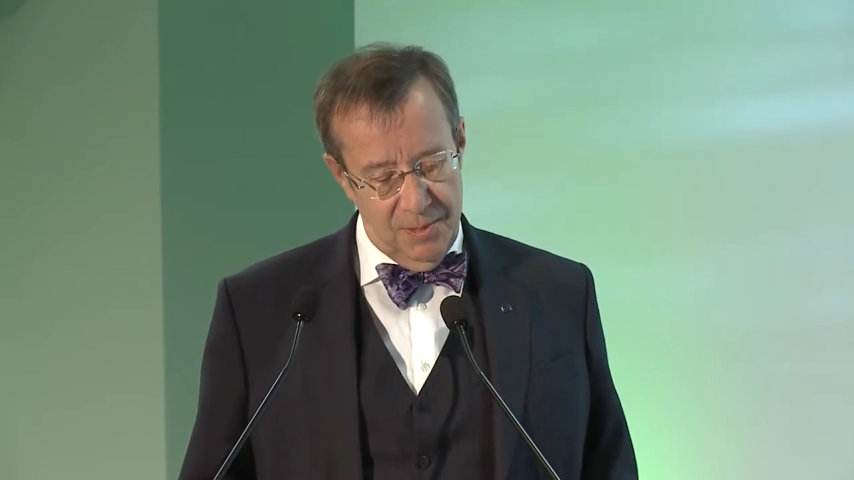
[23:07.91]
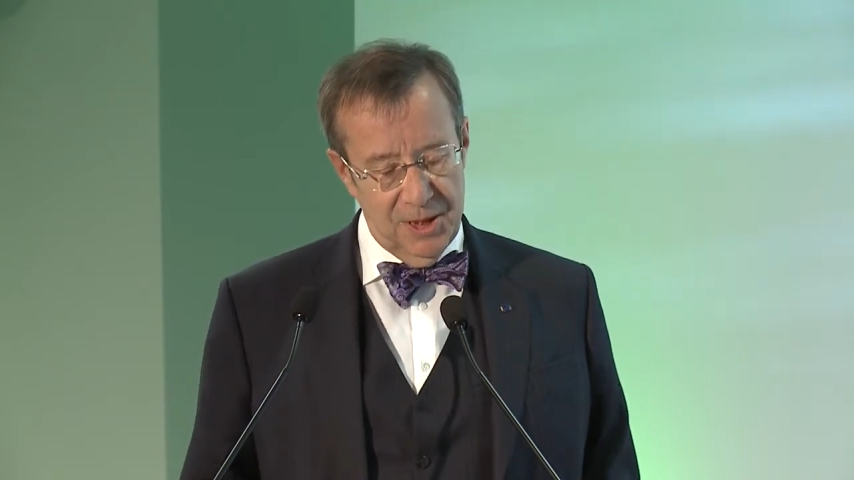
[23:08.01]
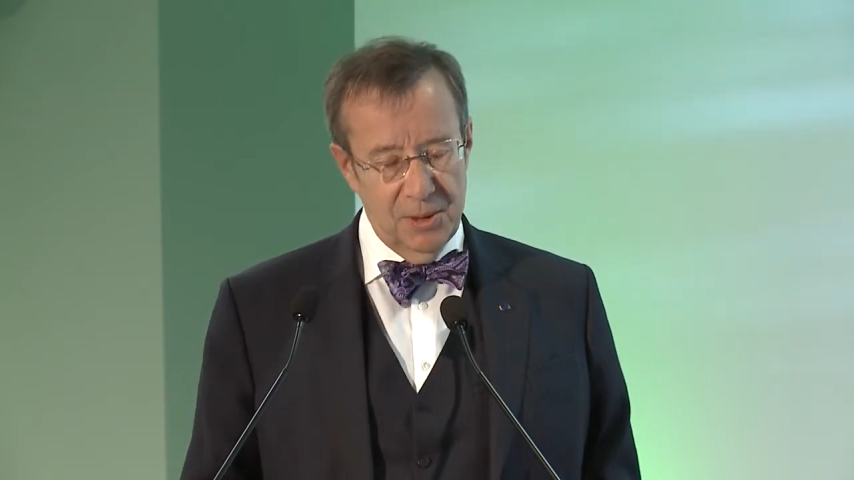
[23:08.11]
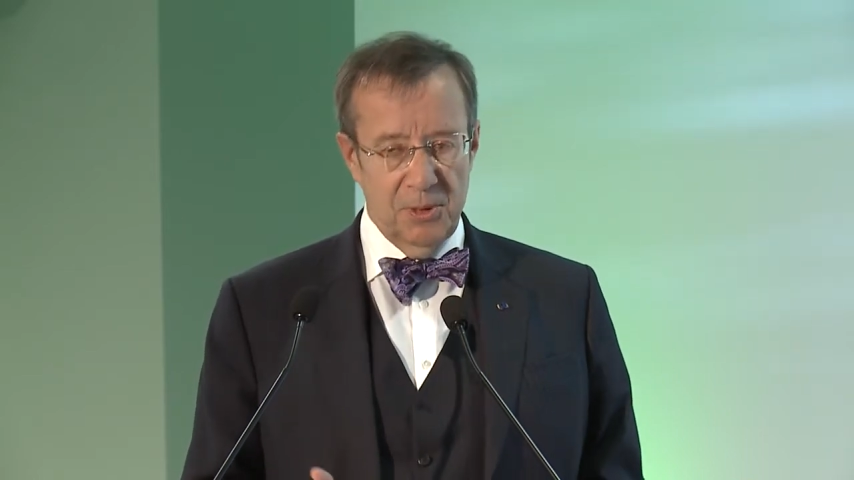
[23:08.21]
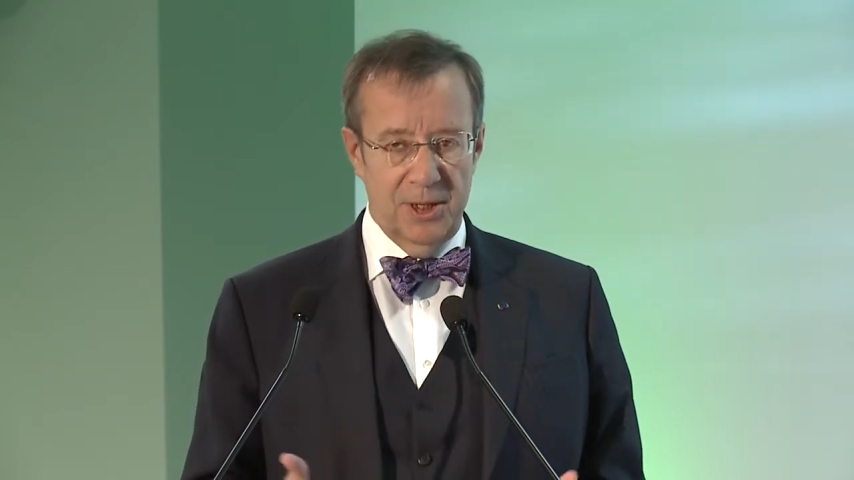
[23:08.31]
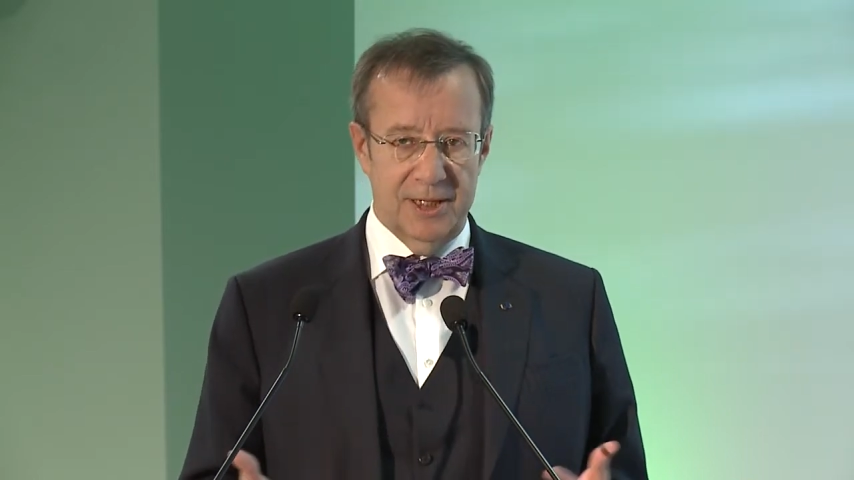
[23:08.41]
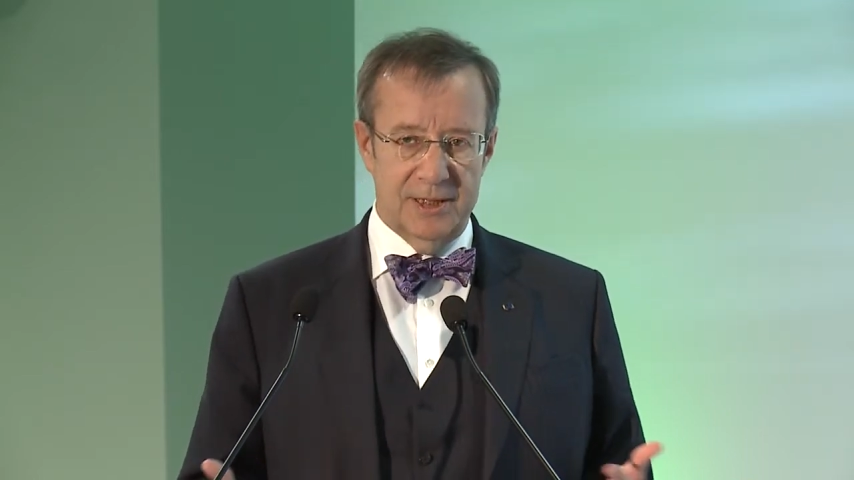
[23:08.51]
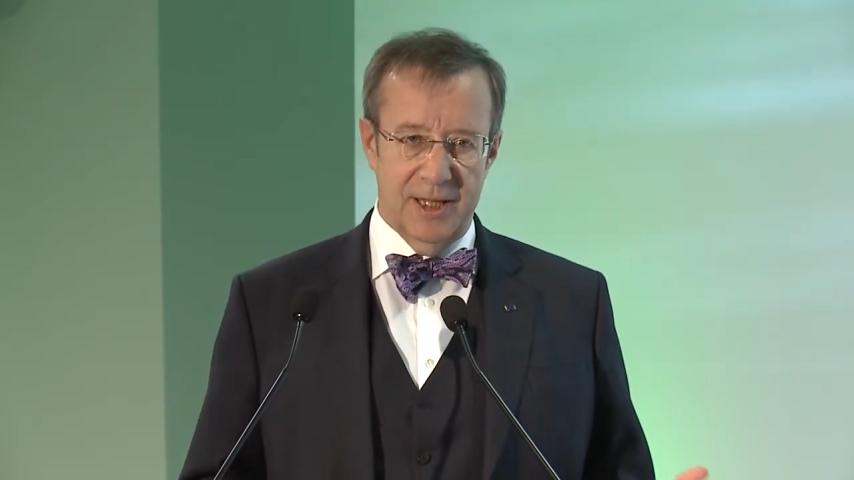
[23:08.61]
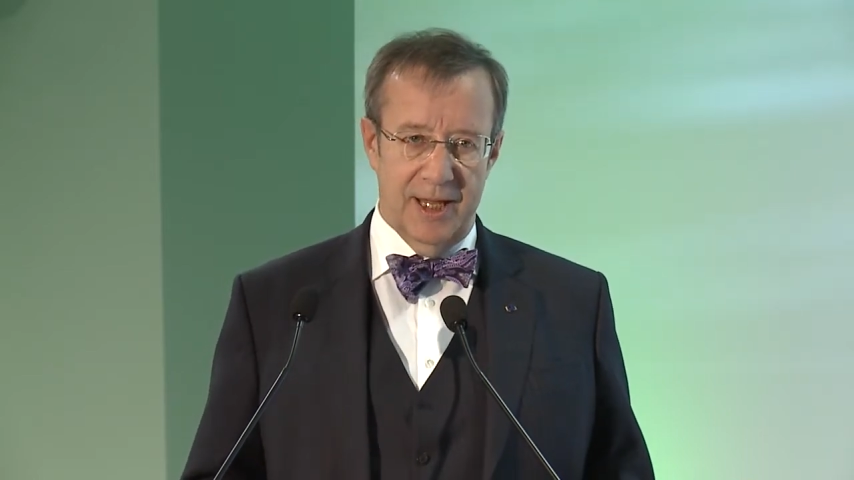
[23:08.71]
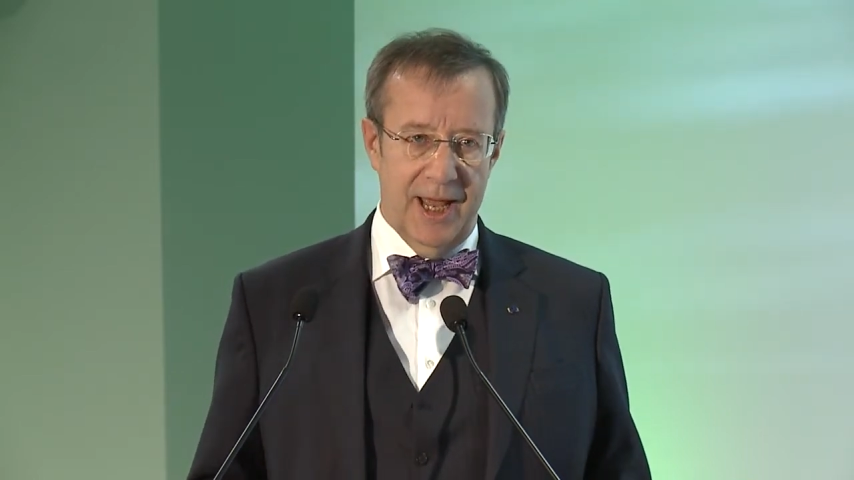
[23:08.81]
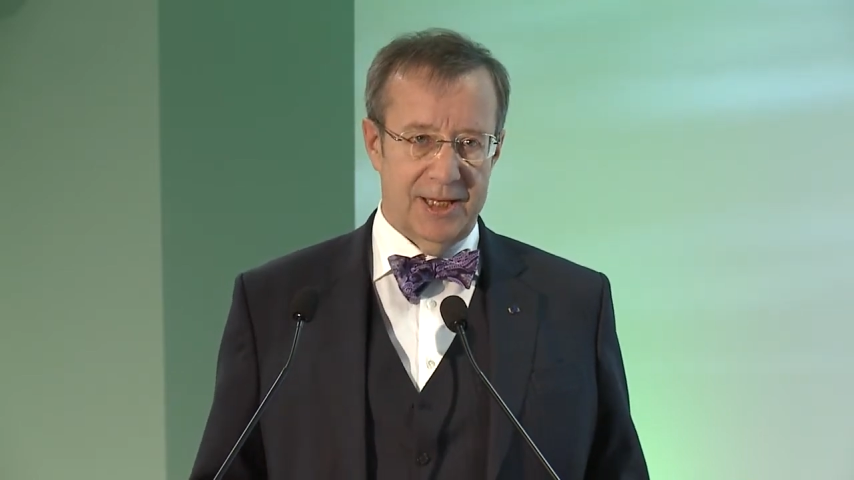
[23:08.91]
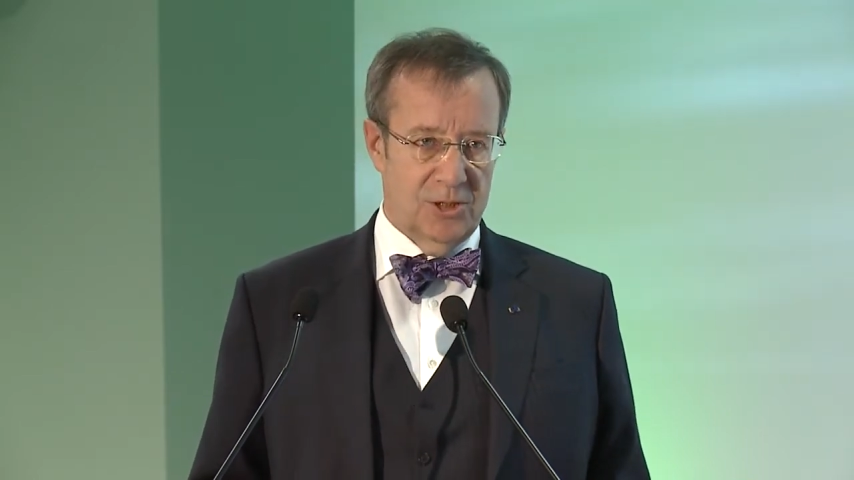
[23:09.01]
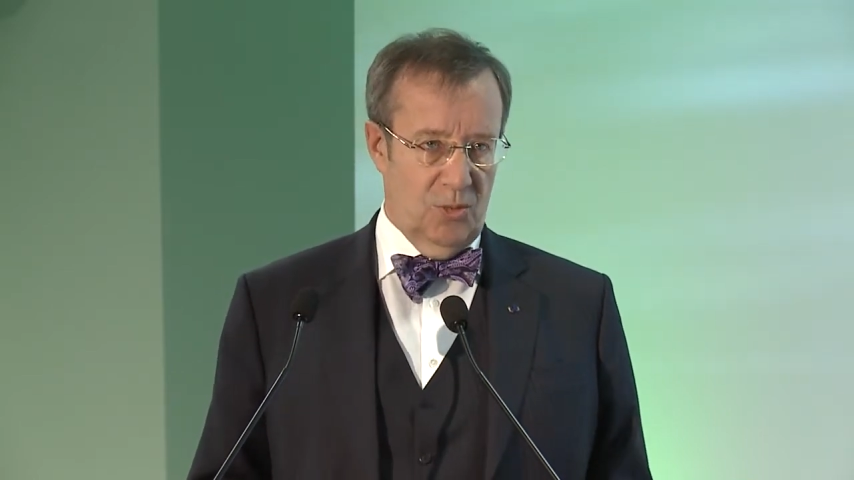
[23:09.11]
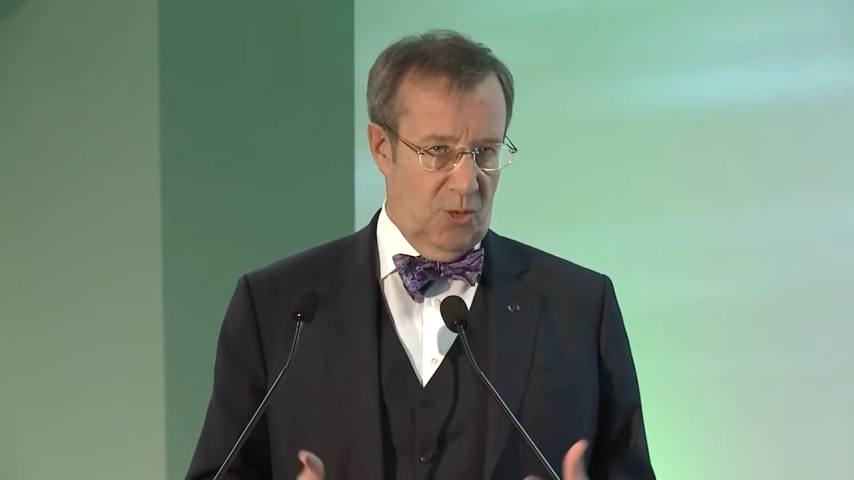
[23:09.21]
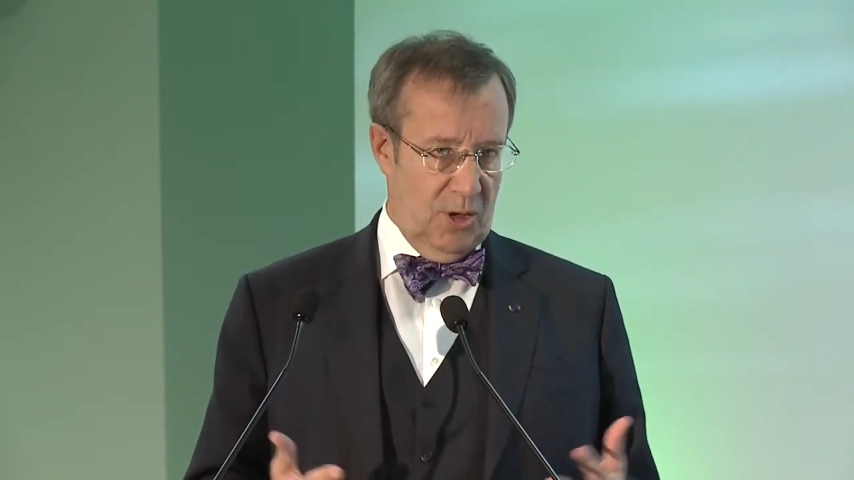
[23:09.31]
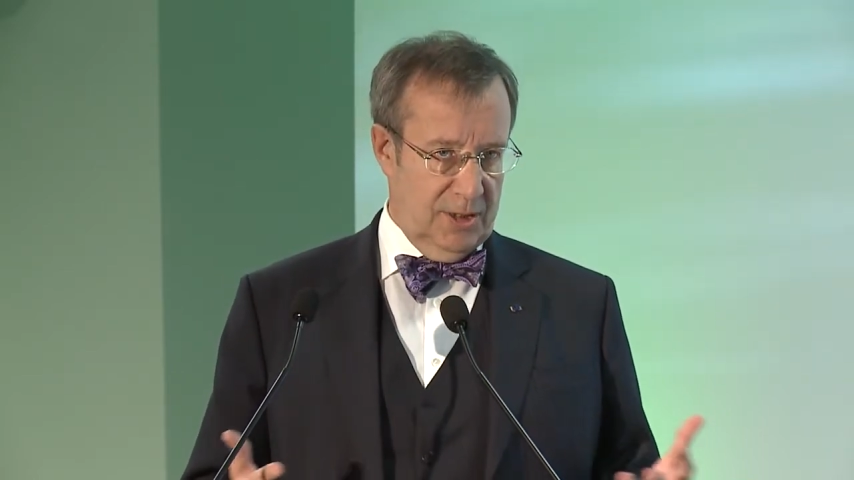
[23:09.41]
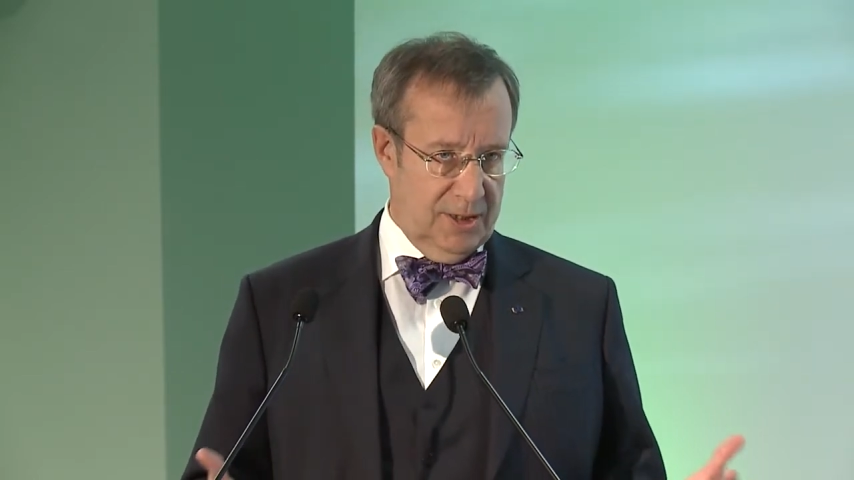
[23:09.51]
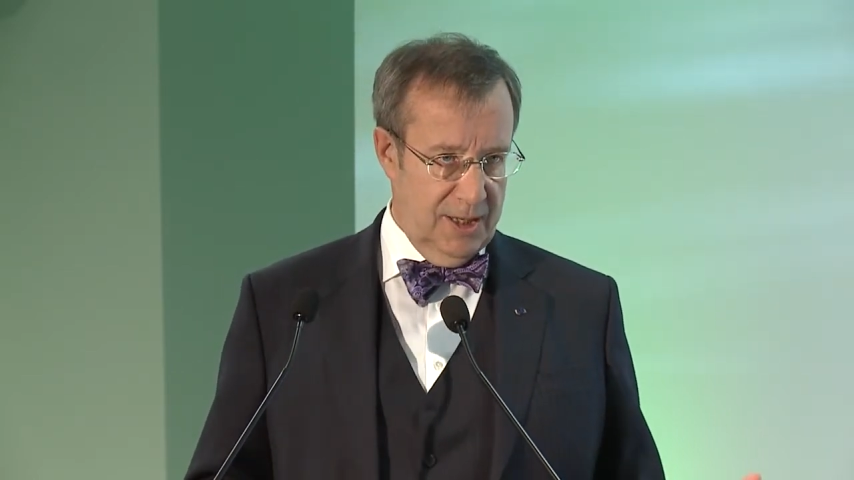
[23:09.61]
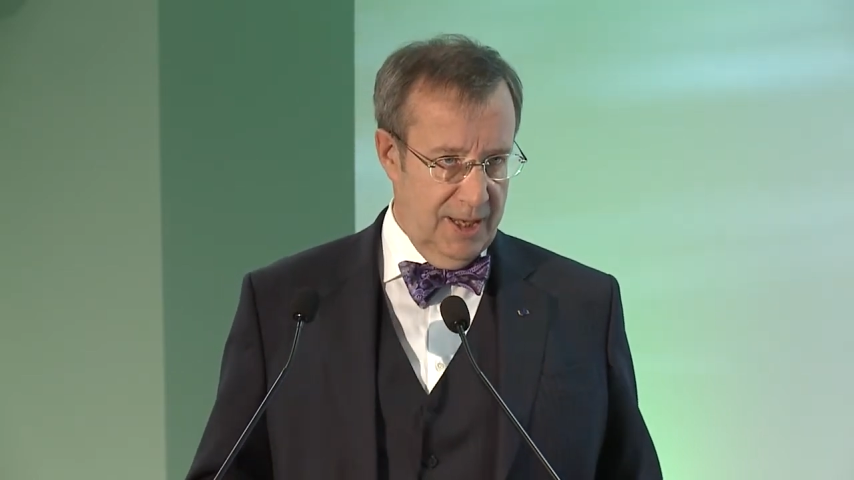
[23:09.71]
but the point is that as the world